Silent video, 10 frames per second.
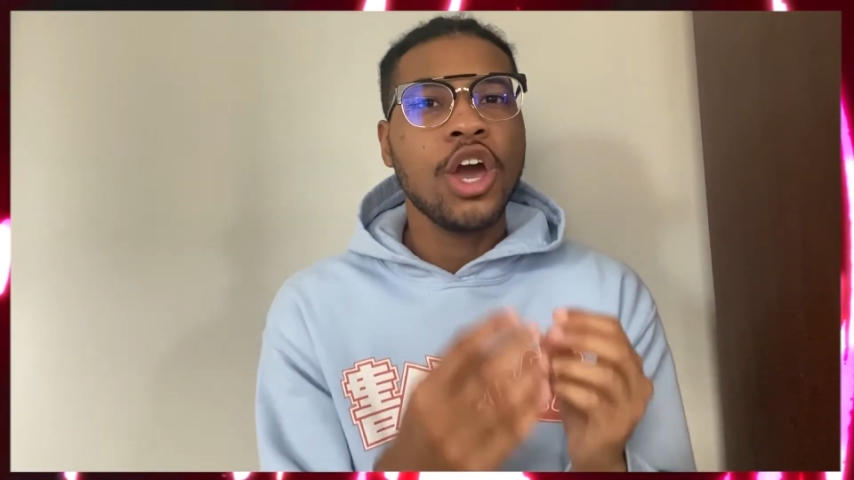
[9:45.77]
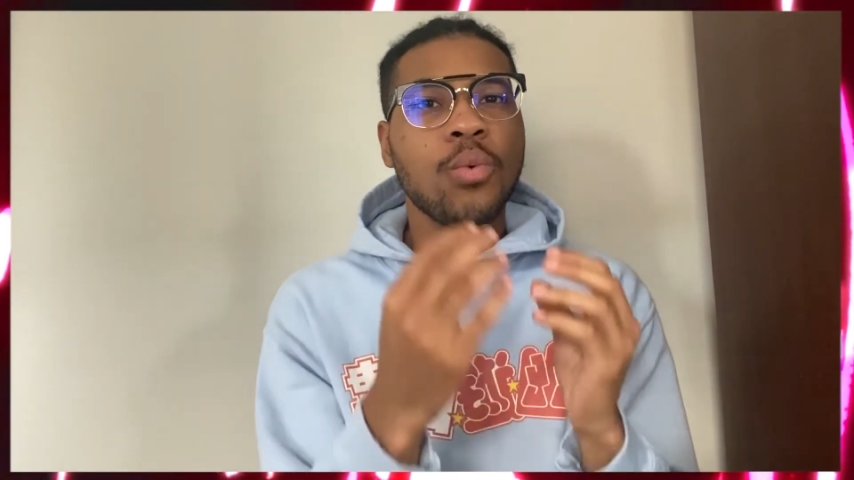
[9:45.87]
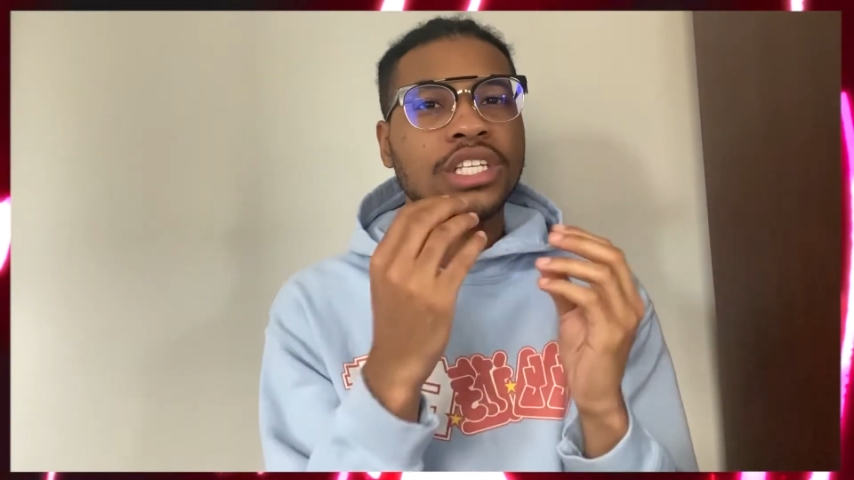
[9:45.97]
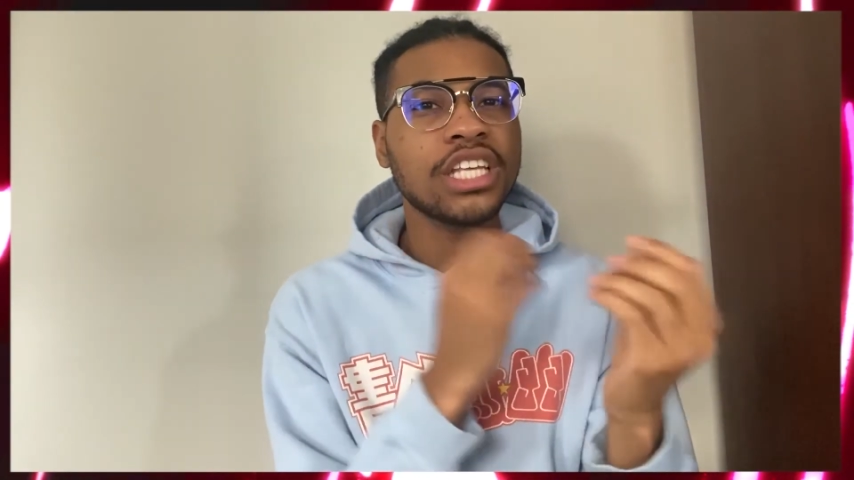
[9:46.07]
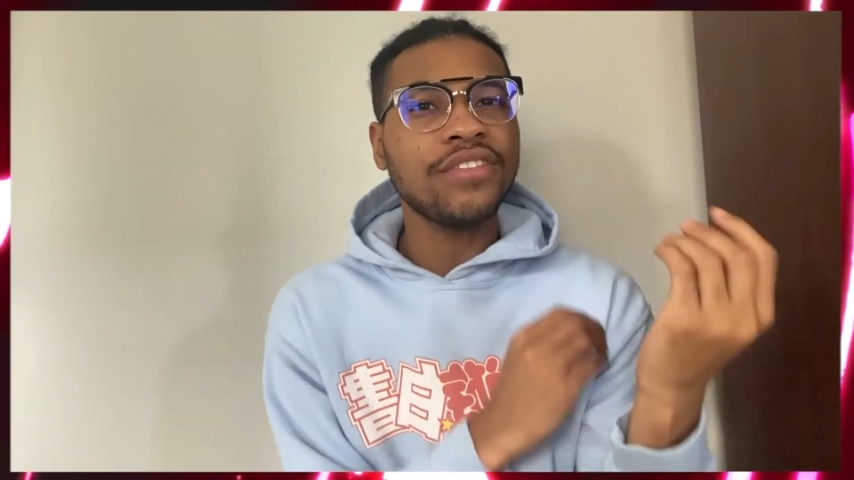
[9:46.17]

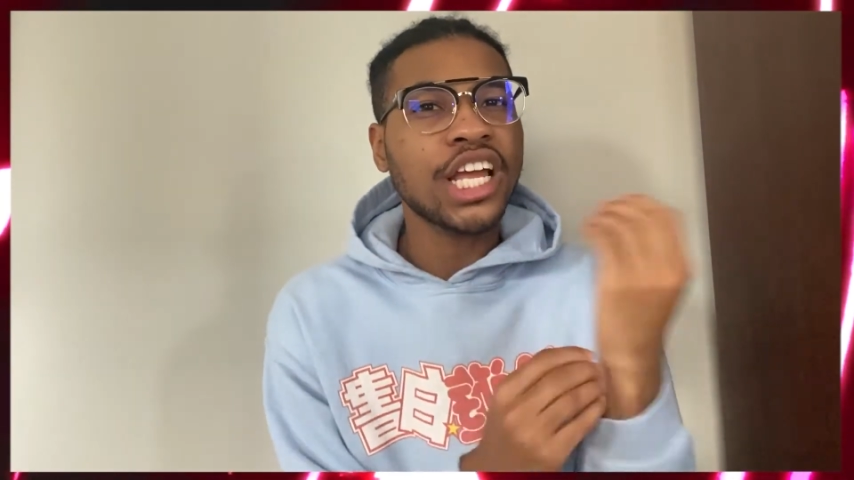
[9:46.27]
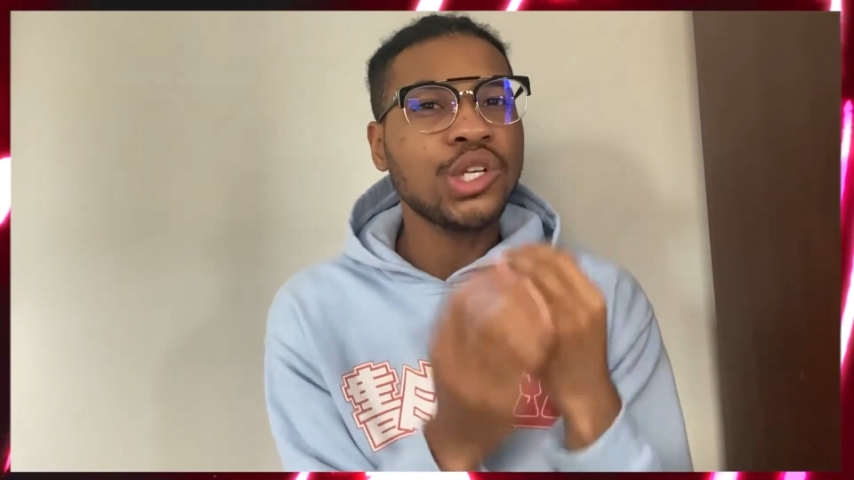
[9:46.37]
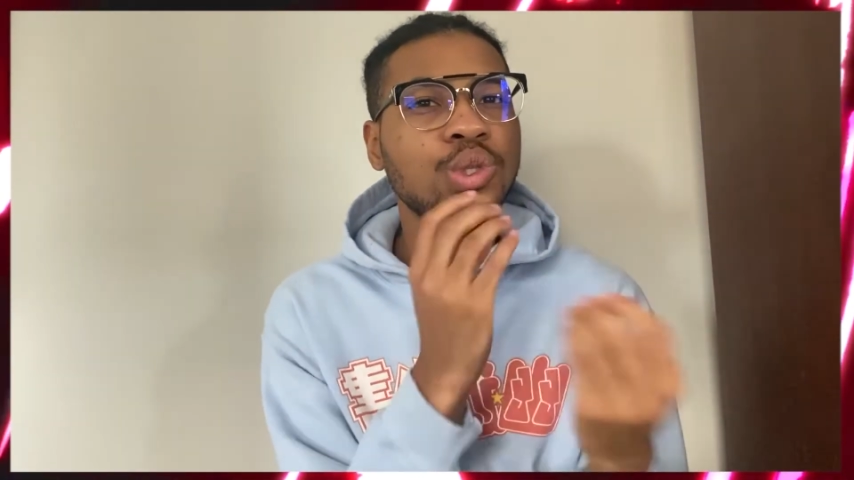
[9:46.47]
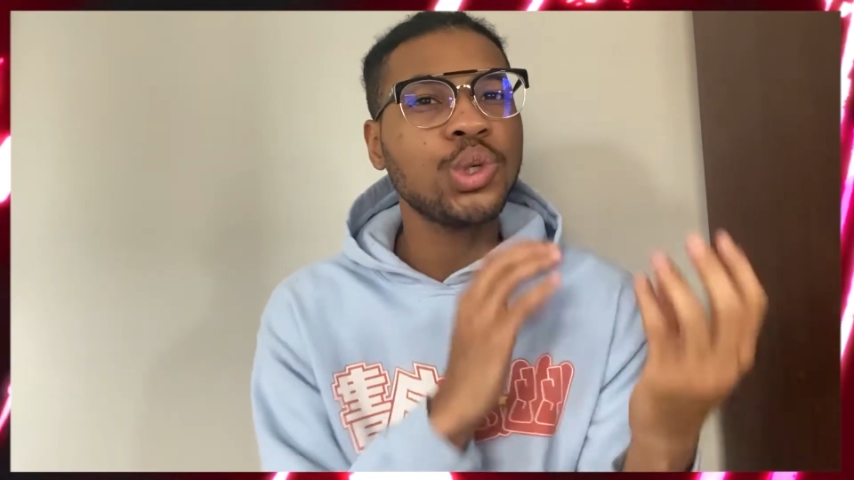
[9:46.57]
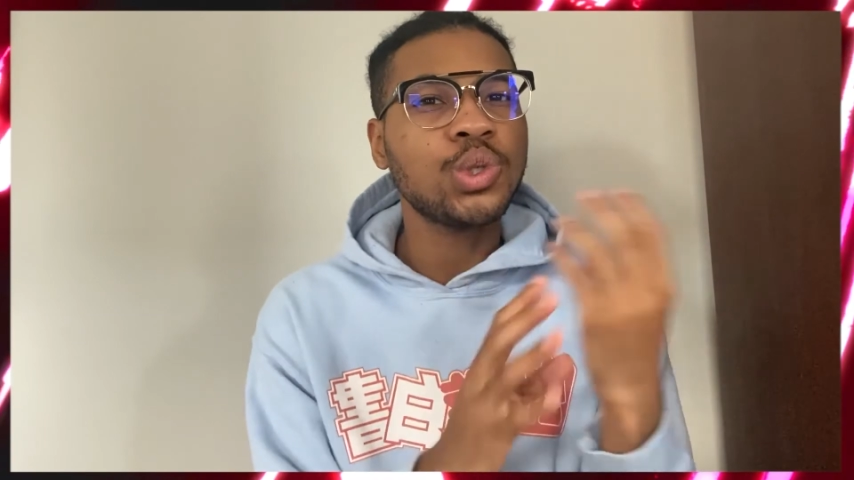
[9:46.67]
With stuff like
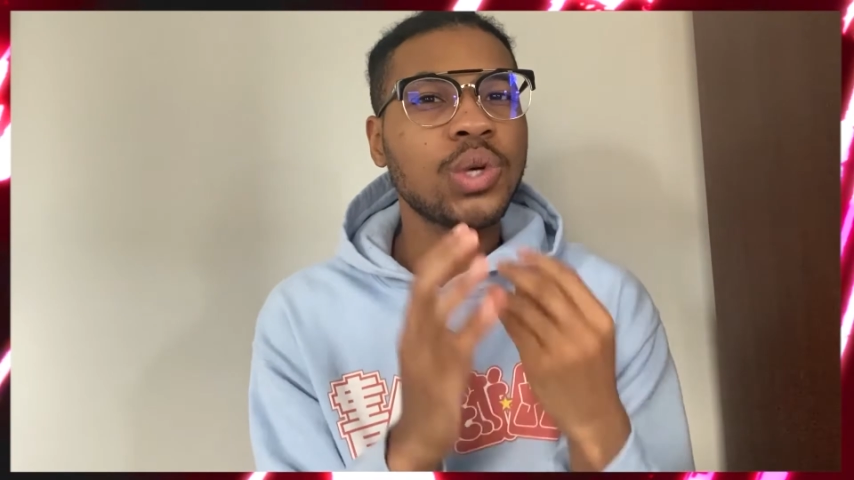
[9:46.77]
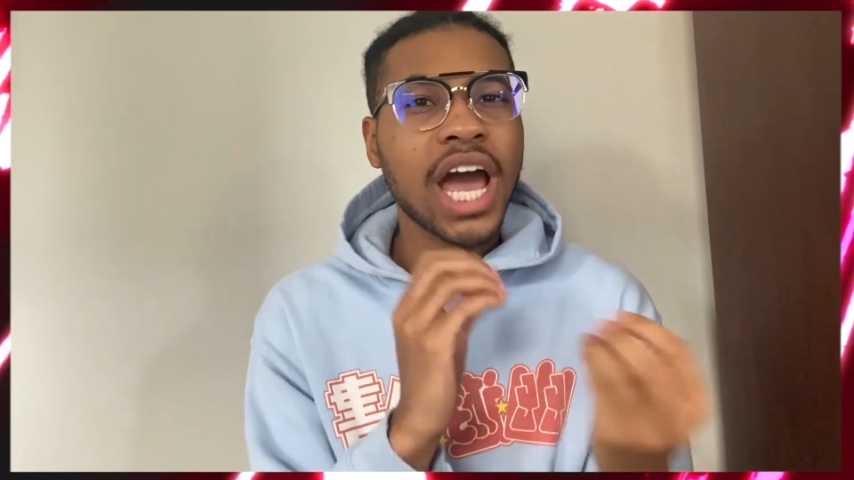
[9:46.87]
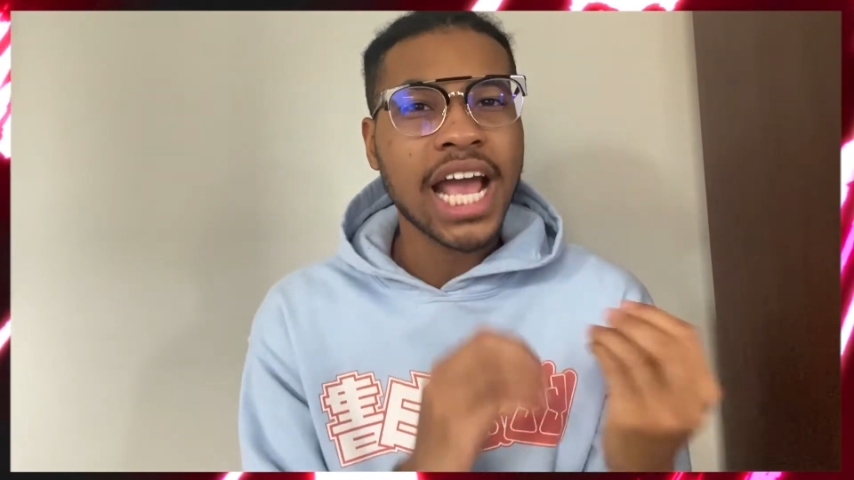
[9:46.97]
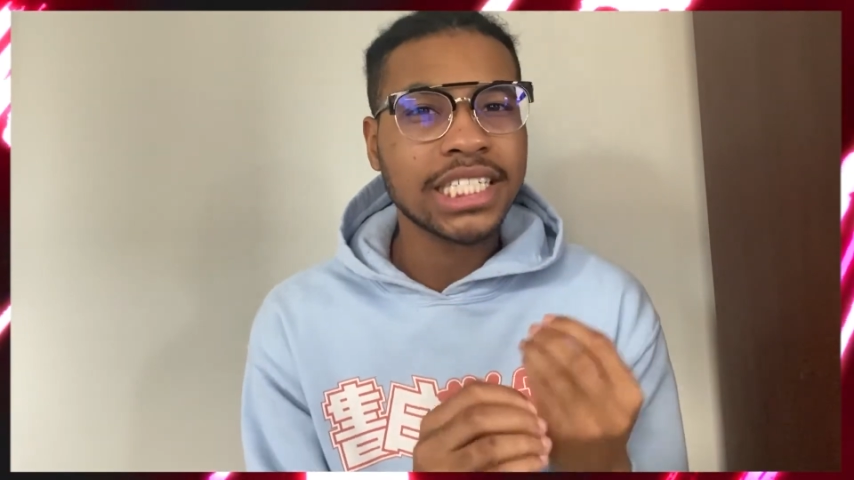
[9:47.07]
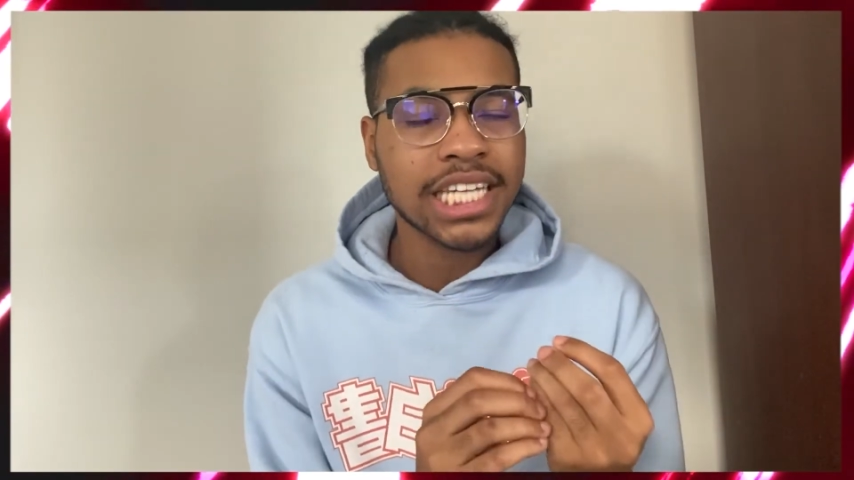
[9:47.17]
Jujutsu
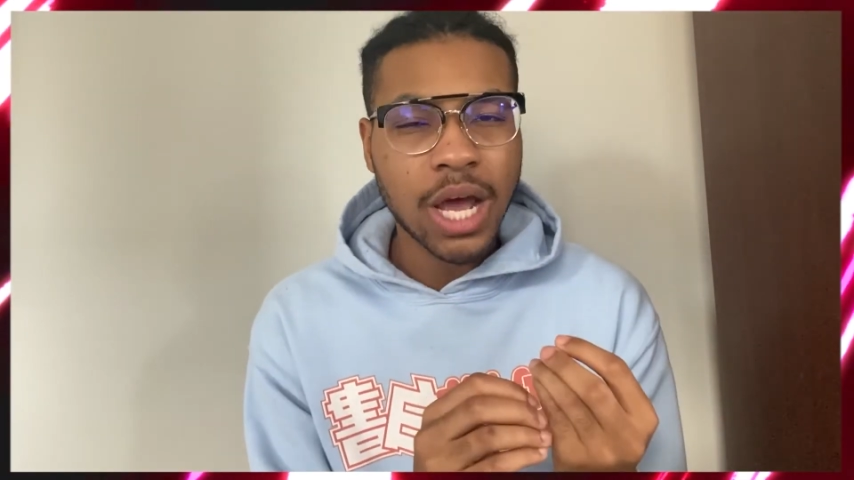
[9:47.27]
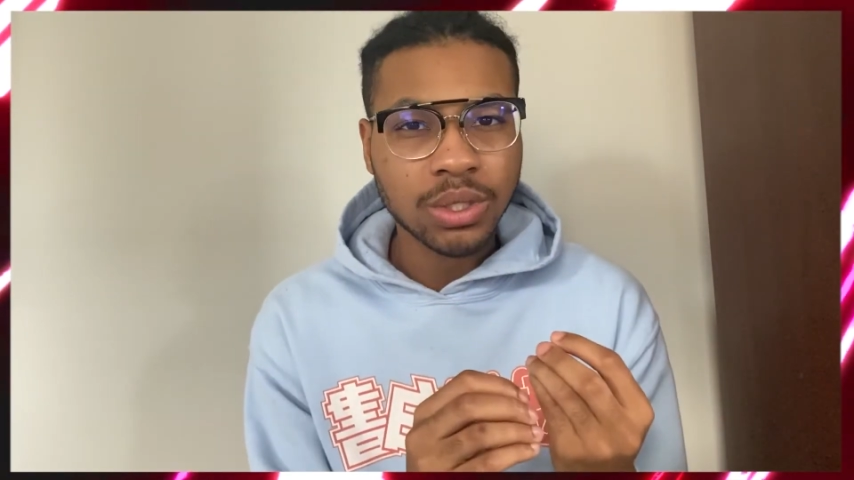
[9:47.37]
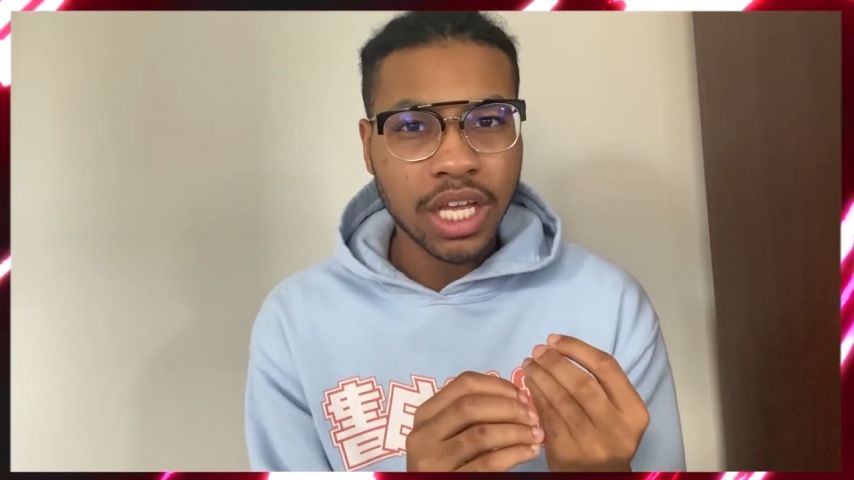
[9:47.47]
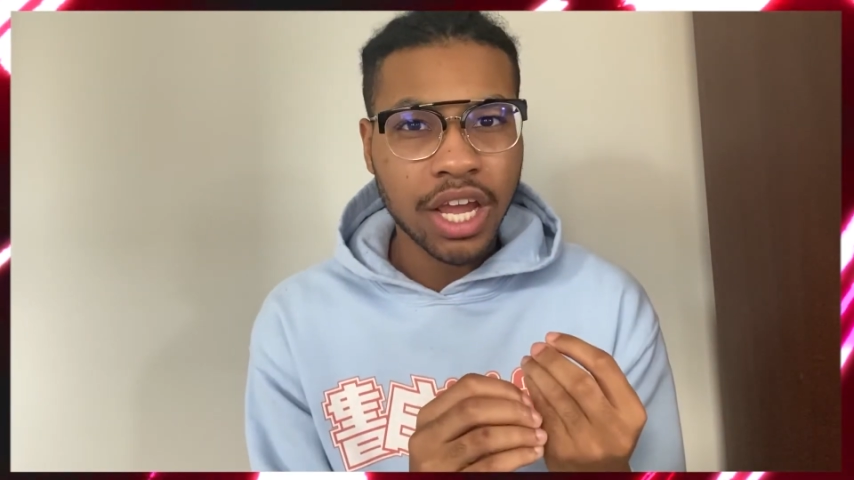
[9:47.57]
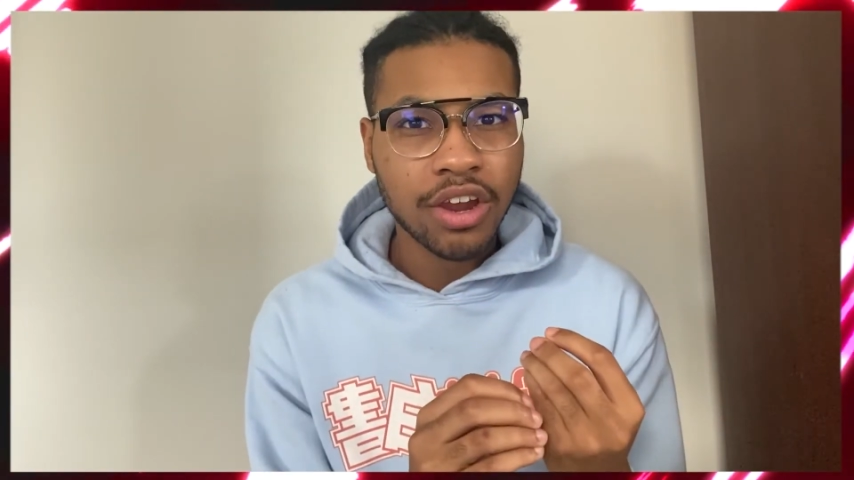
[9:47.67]
Kaisen
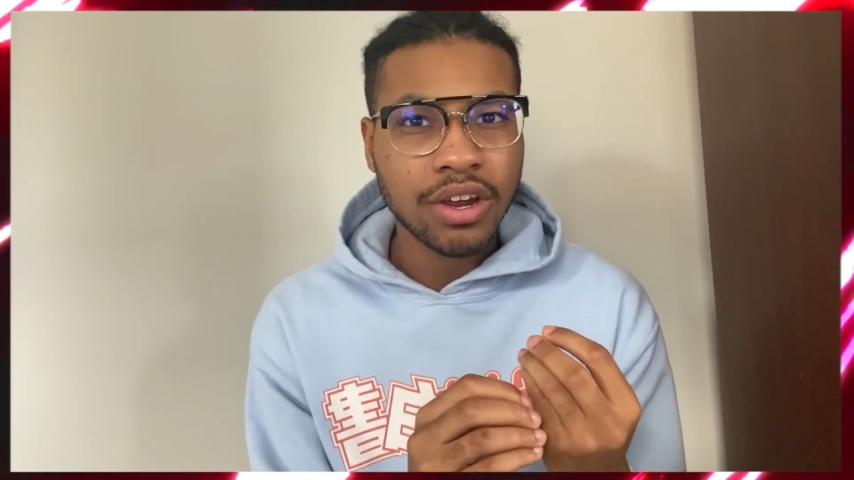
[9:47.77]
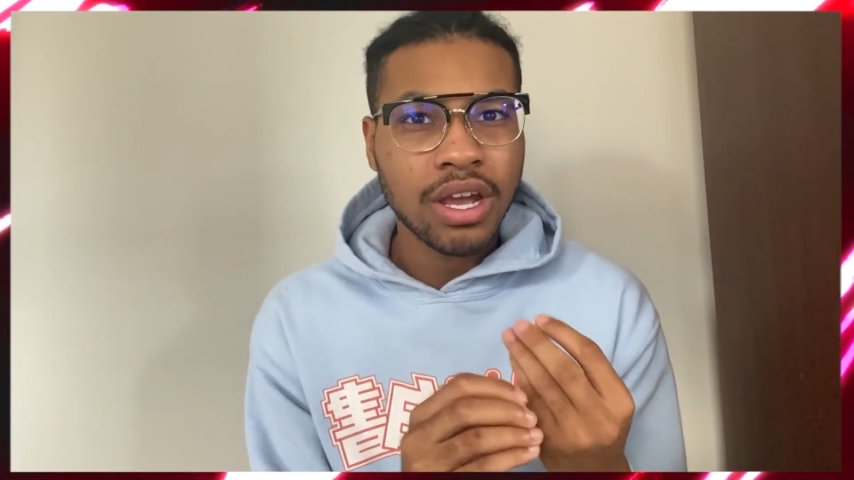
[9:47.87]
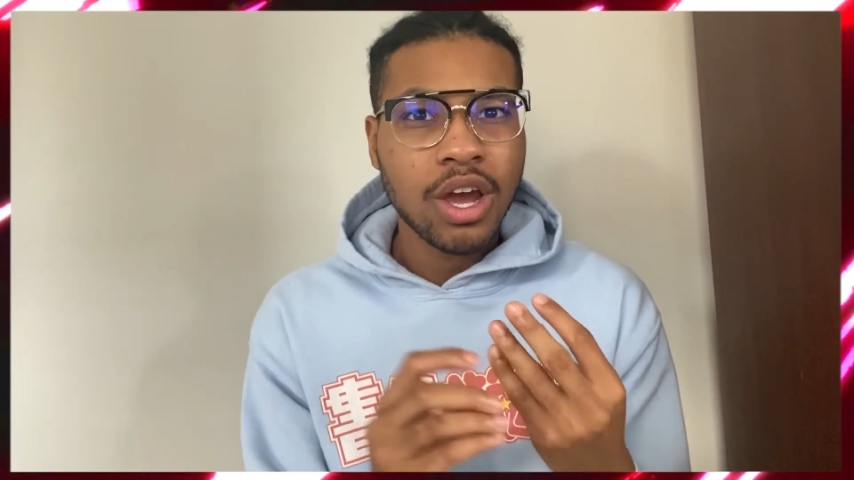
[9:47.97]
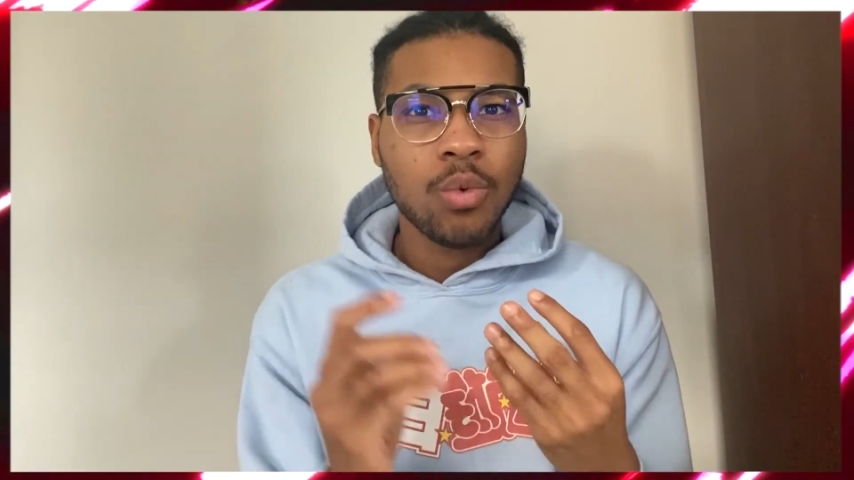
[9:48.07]
out there